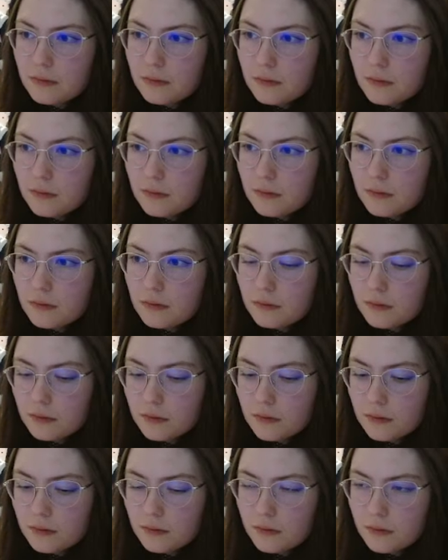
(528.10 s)

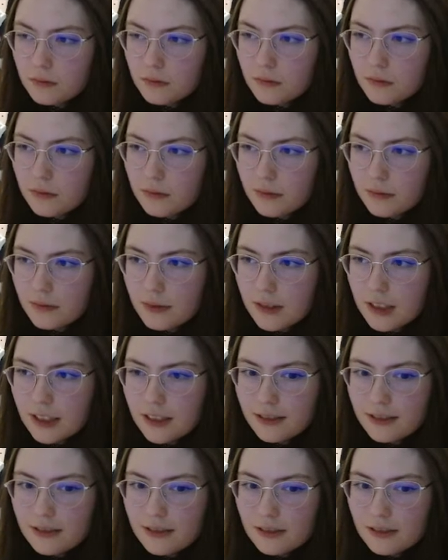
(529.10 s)
Nobody speaks.